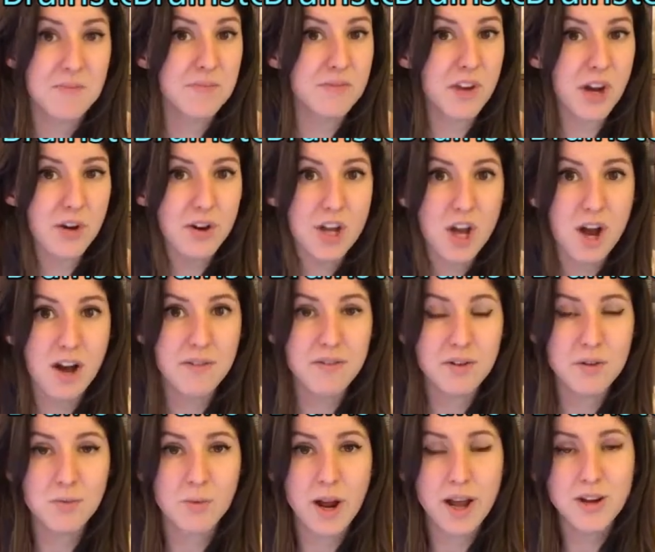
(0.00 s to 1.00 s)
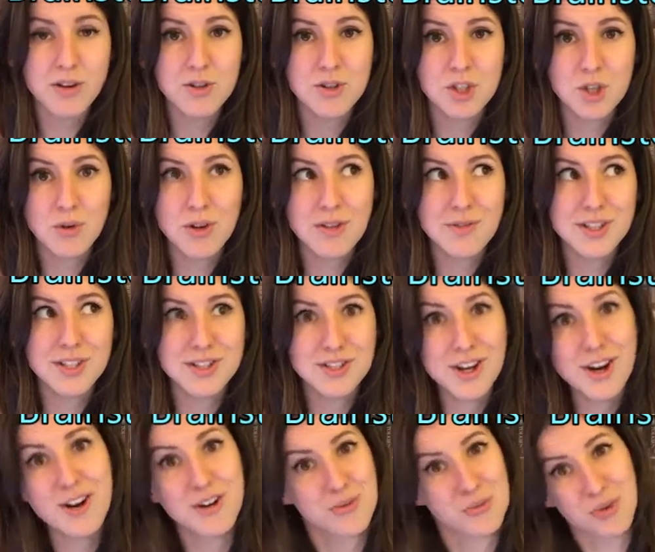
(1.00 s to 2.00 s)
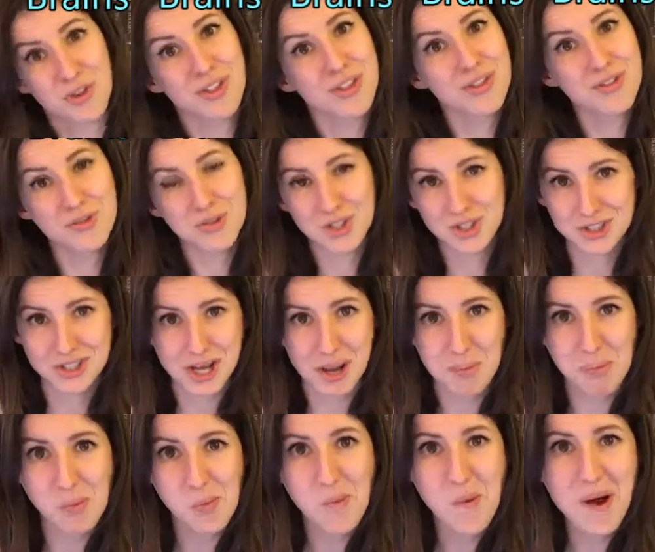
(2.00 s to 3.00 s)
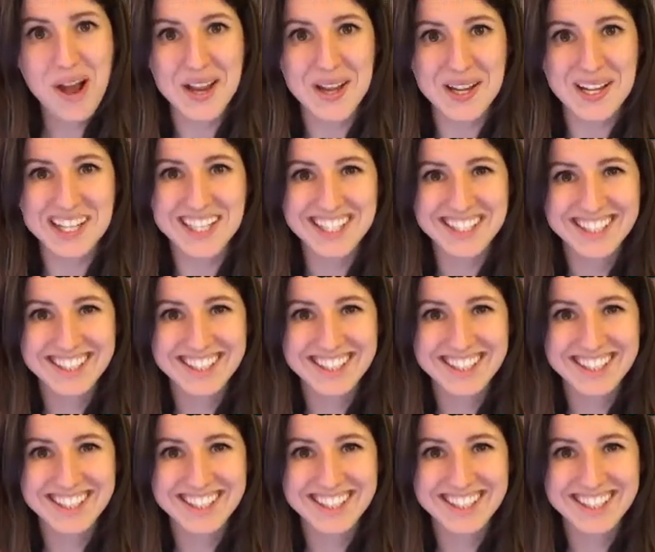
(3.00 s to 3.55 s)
Very often, writers don't even start with step one.